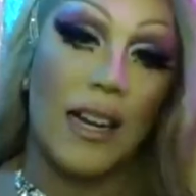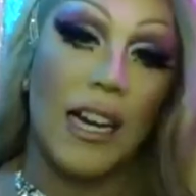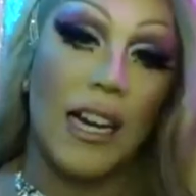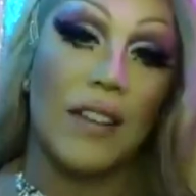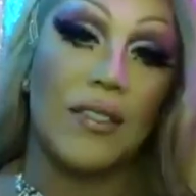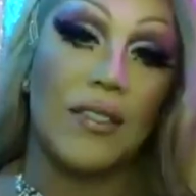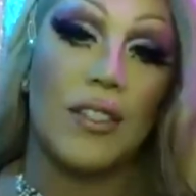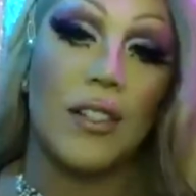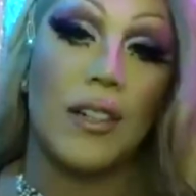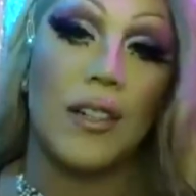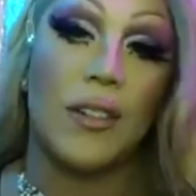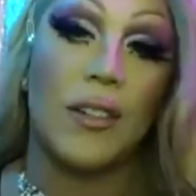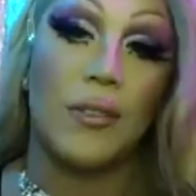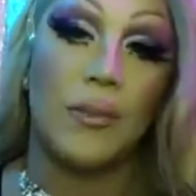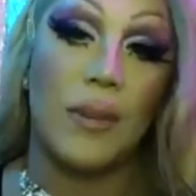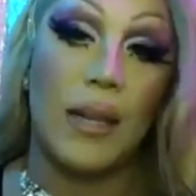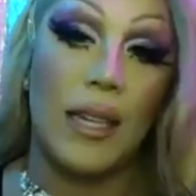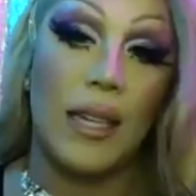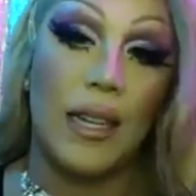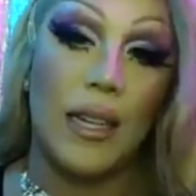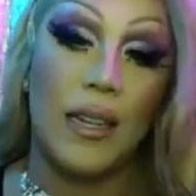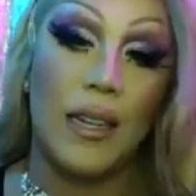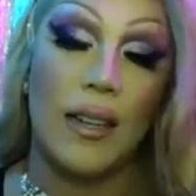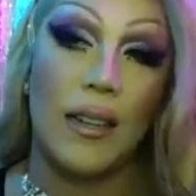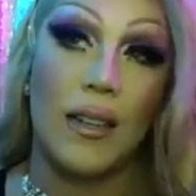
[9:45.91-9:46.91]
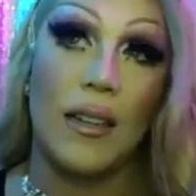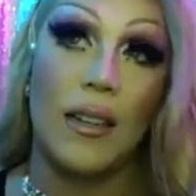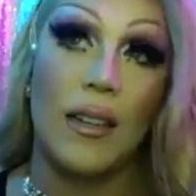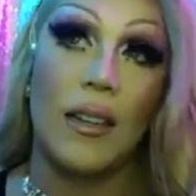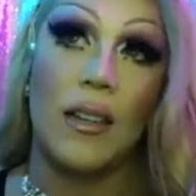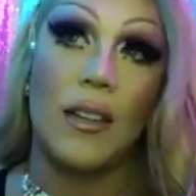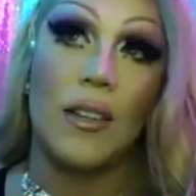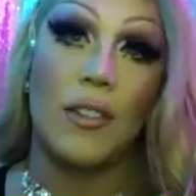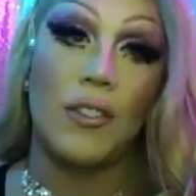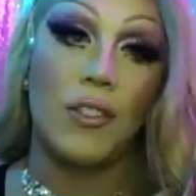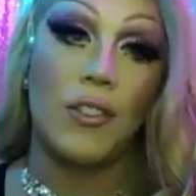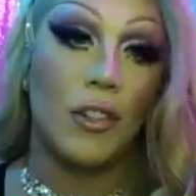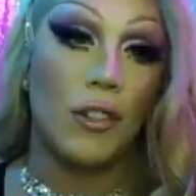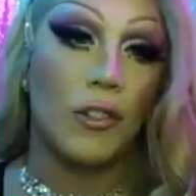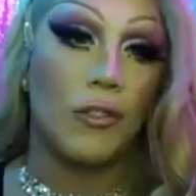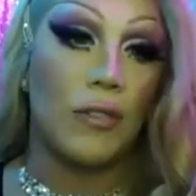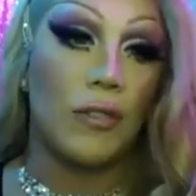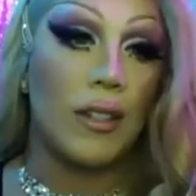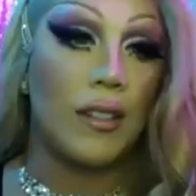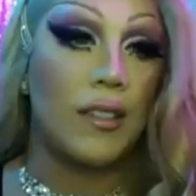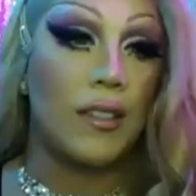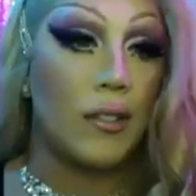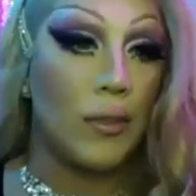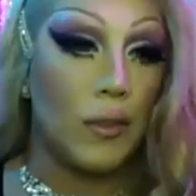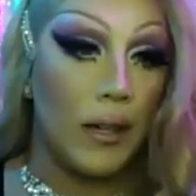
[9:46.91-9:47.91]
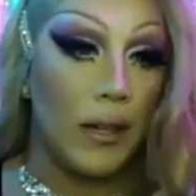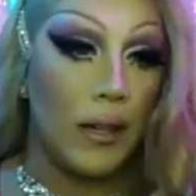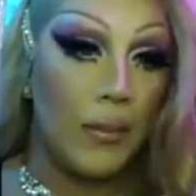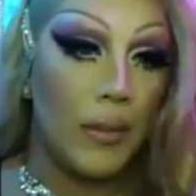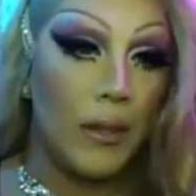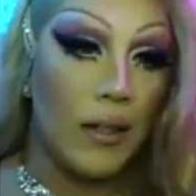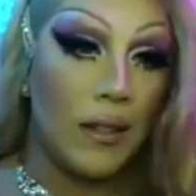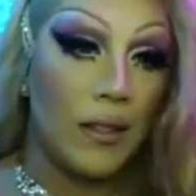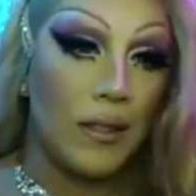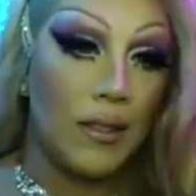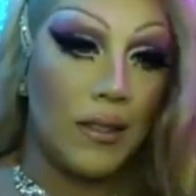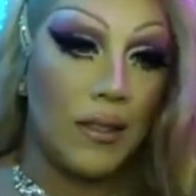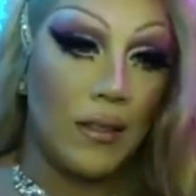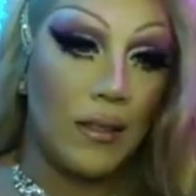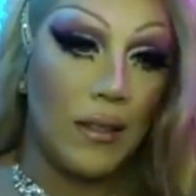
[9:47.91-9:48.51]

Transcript: I started reading children's storybooks